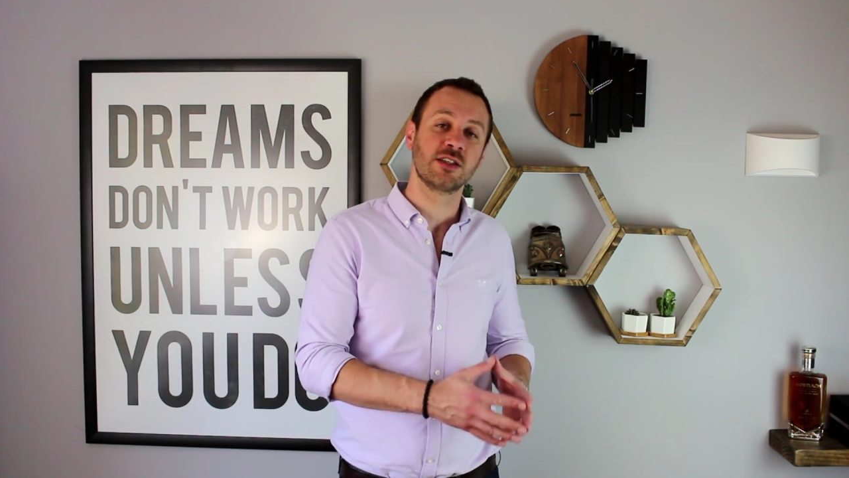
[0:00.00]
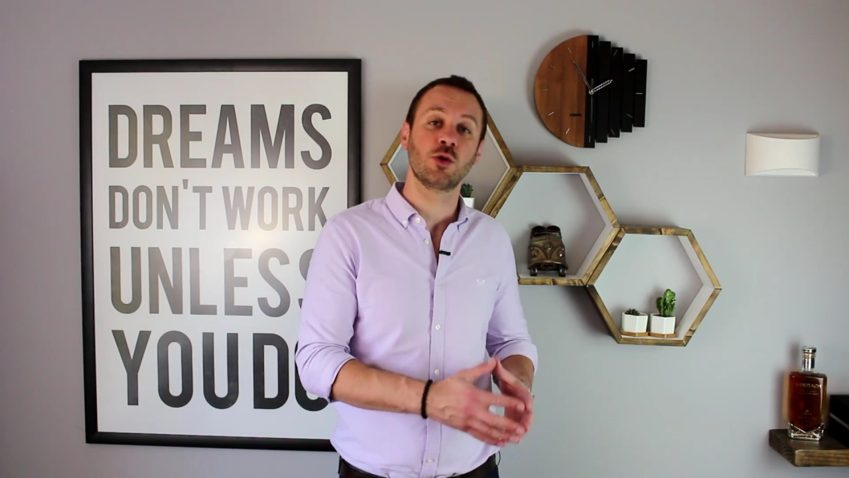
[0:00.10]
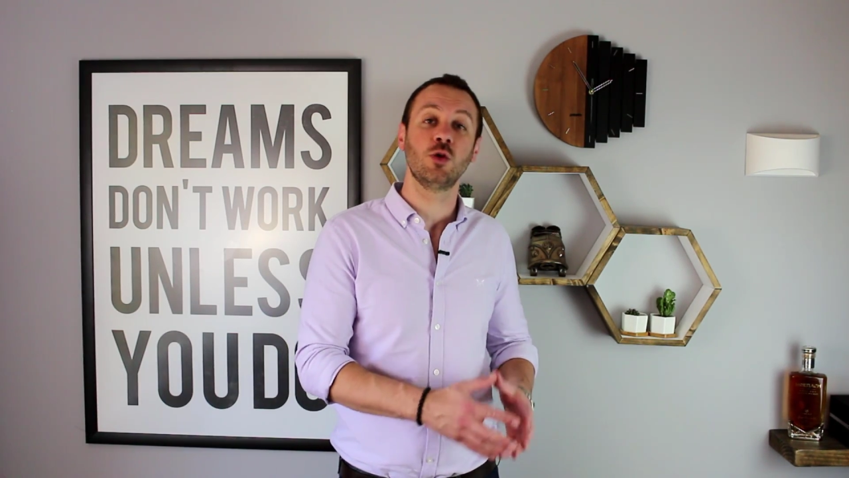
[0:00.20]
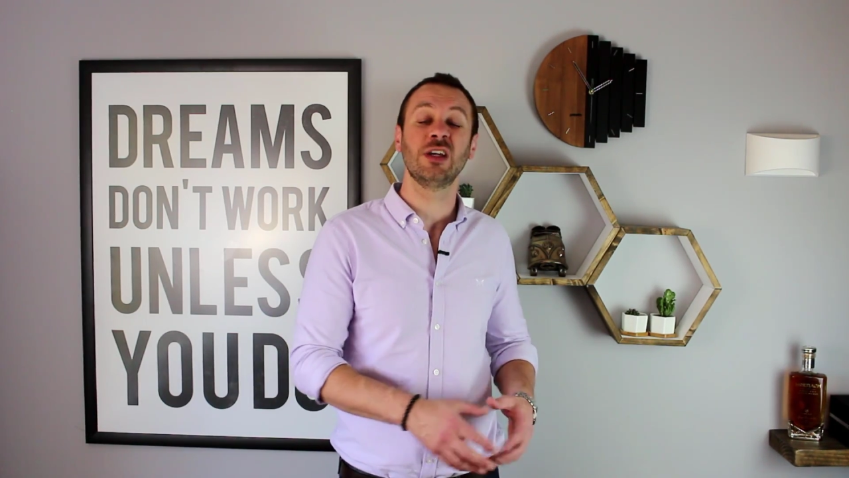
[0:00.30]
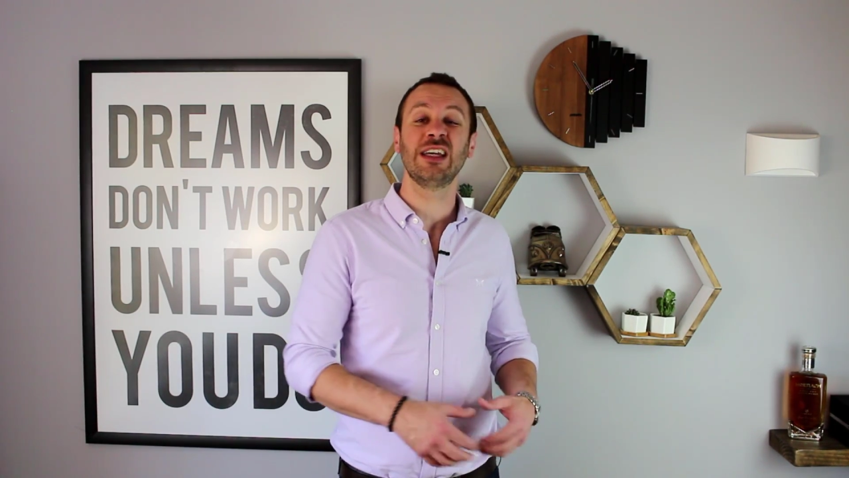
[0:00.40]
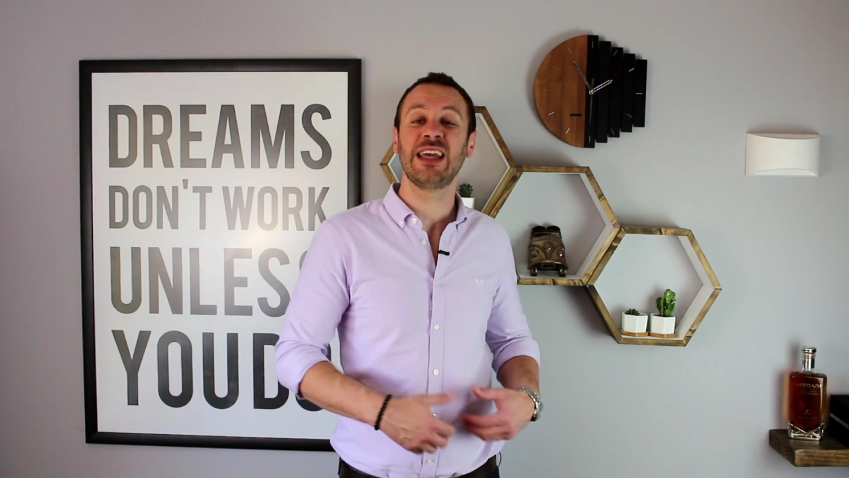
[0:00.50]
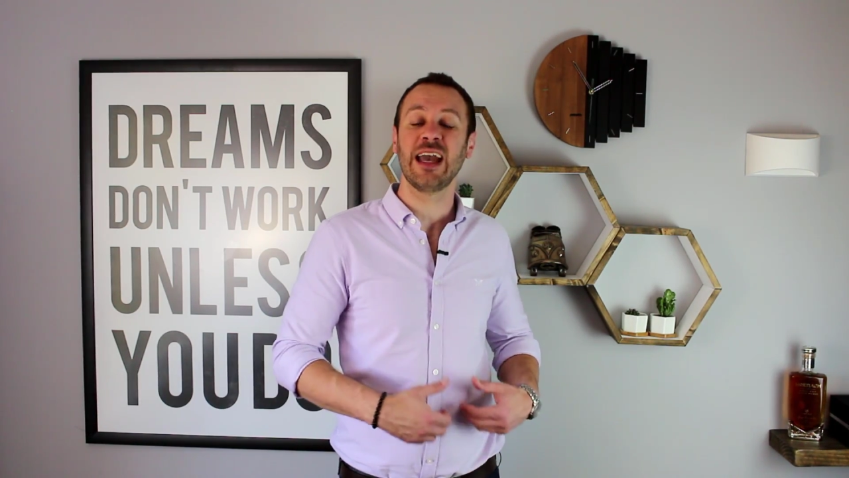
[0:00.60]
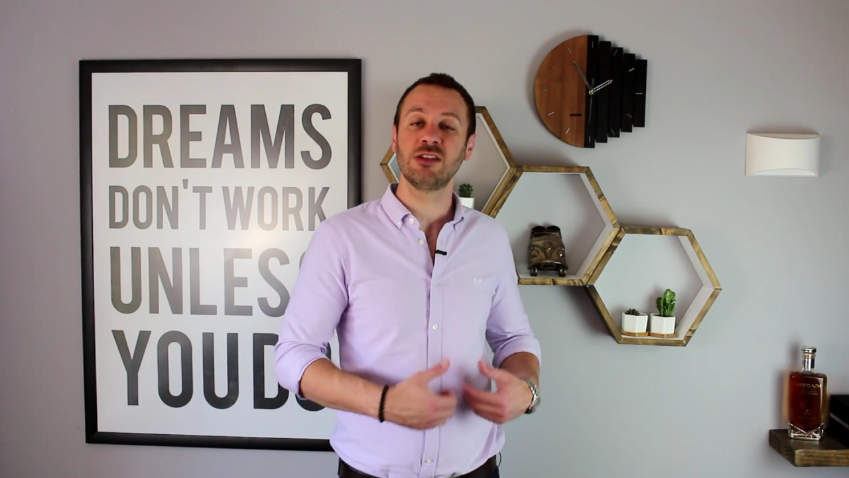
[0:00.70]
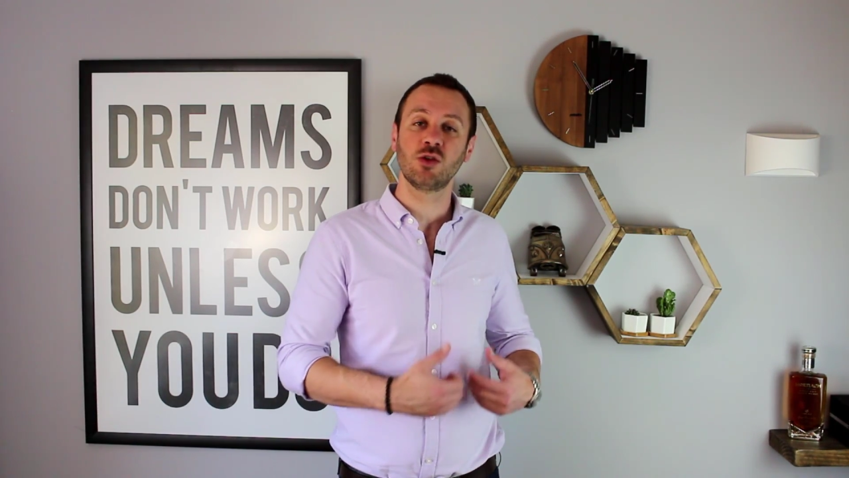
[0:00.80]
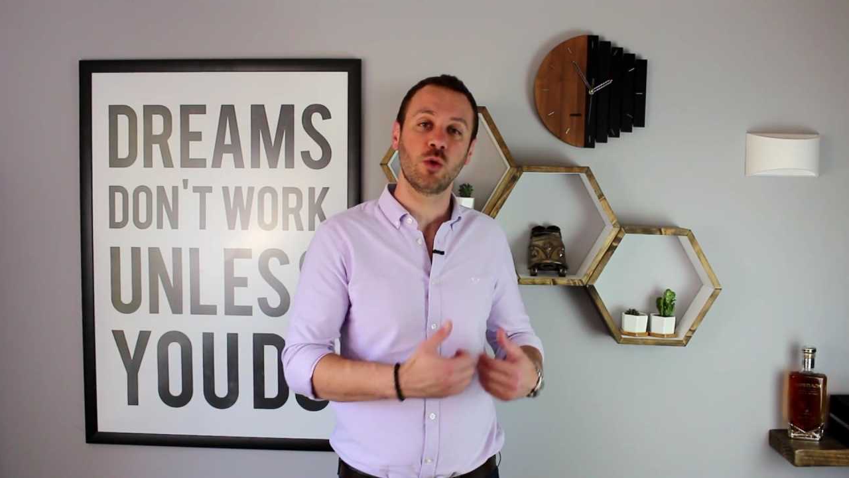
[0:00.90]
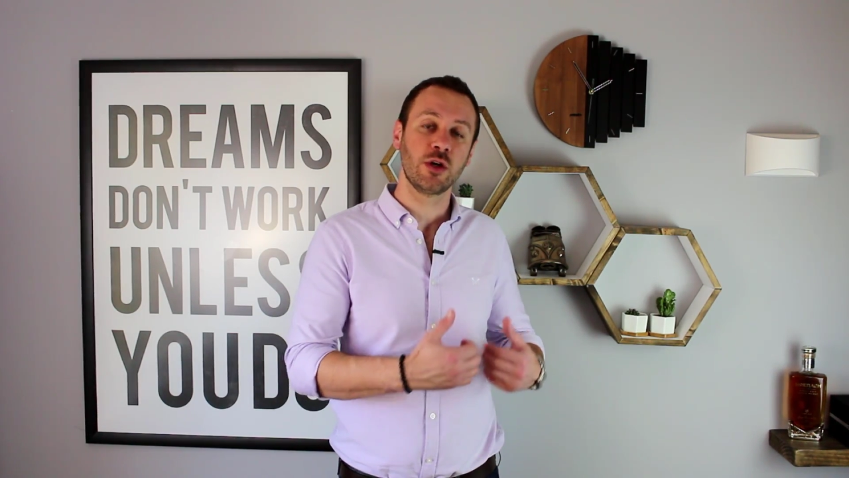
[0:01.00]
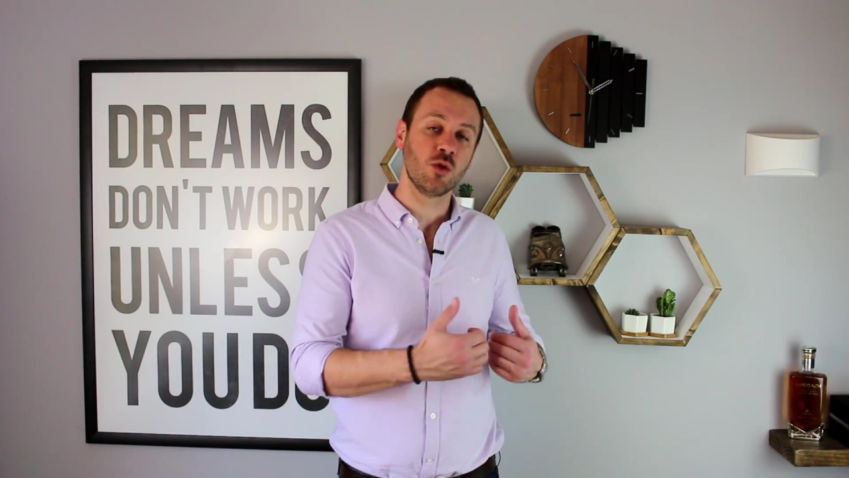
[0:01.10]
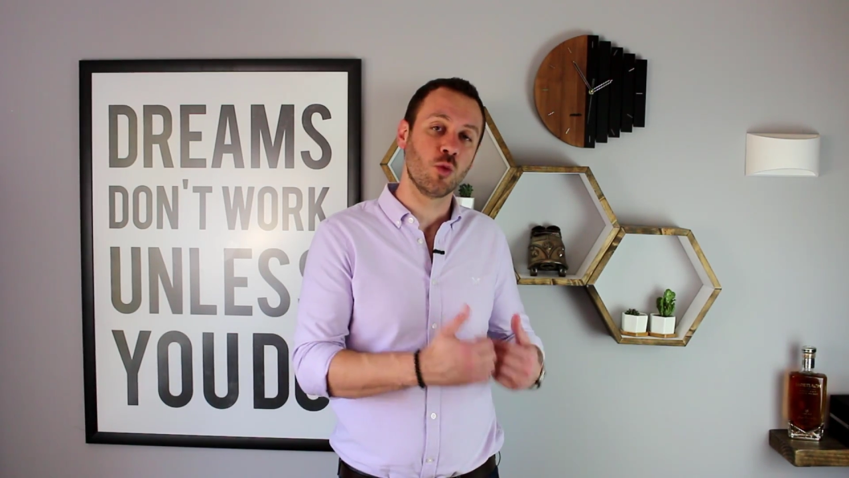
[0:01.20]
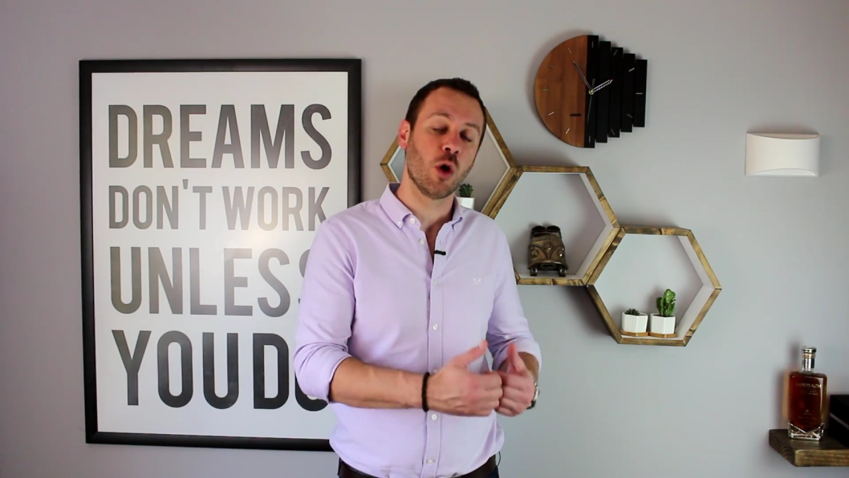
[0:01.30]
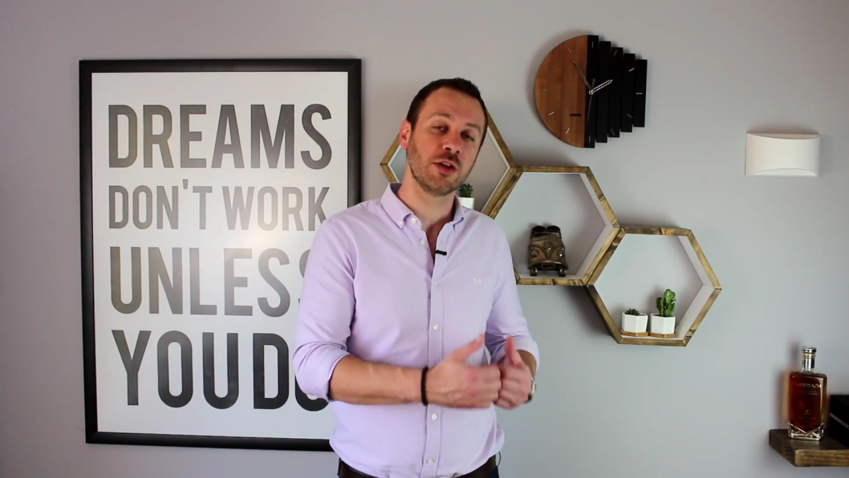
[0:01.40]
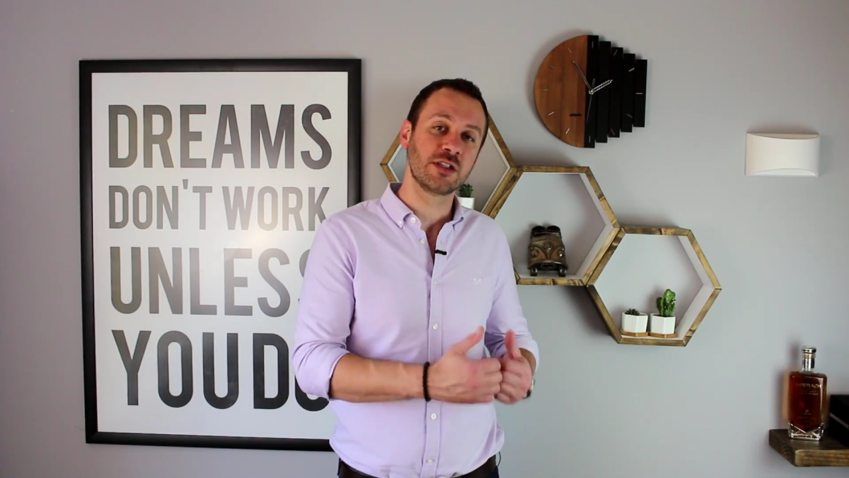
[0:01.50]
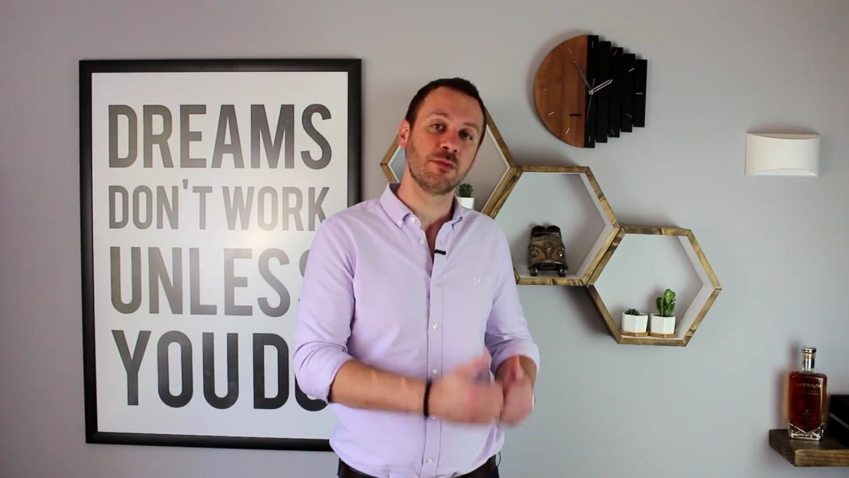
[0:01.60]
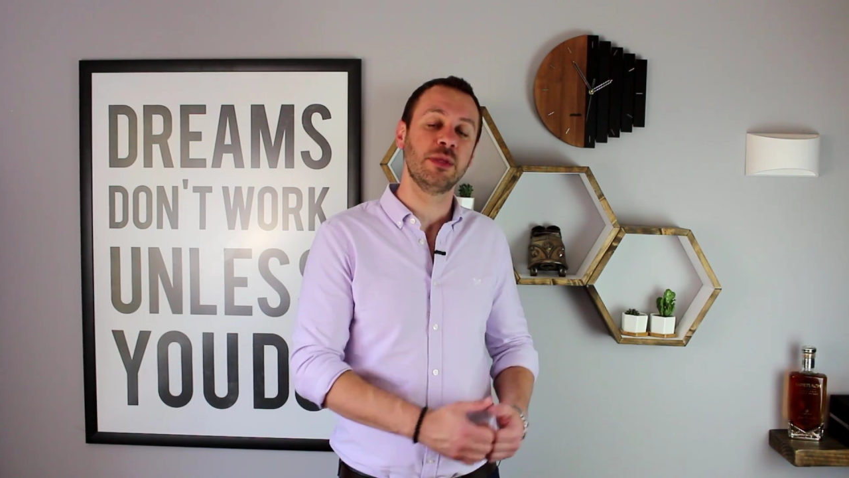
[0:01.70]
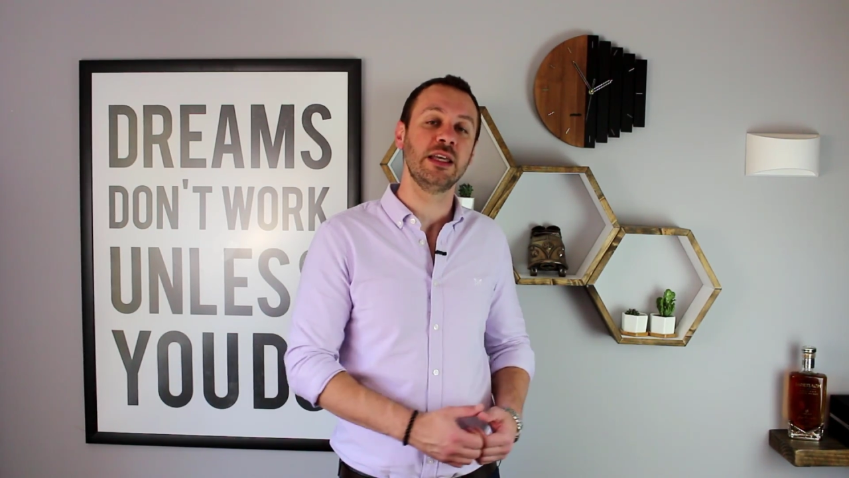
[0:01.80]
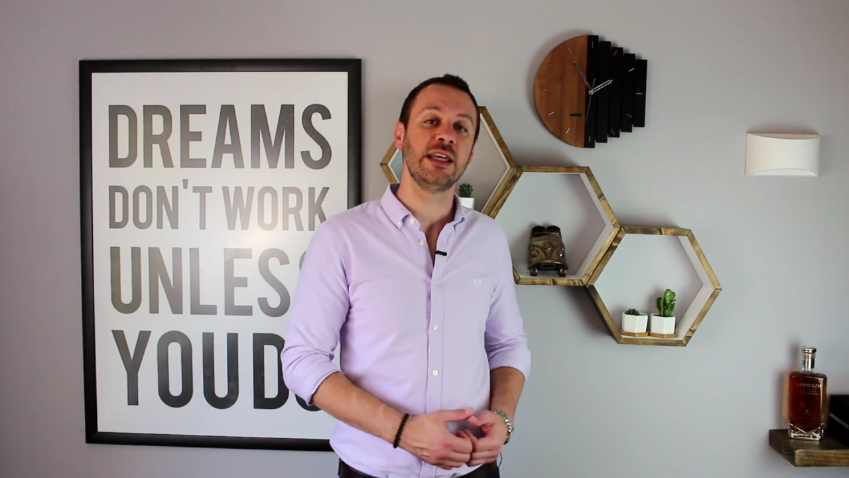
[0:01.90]
so you can get to where you want to
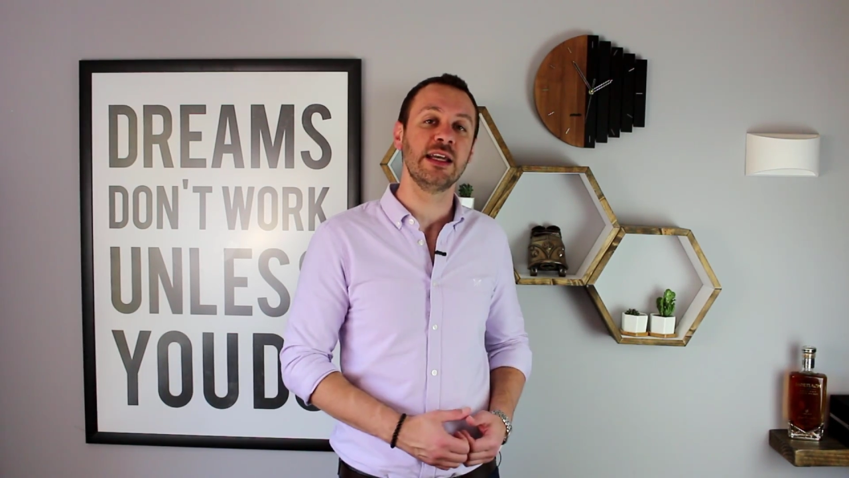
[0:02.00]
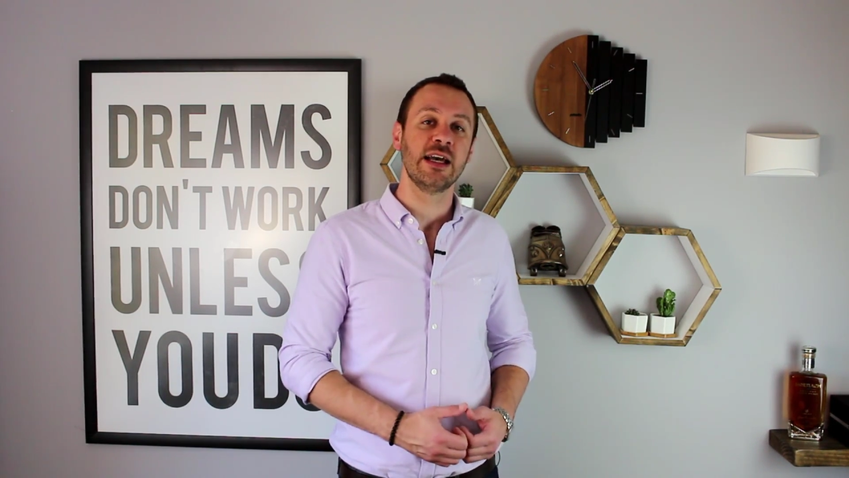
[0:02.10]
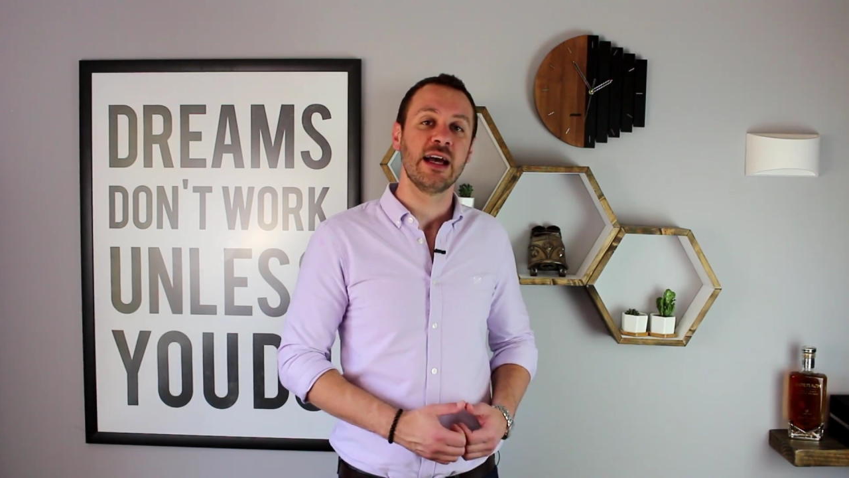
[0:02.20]
be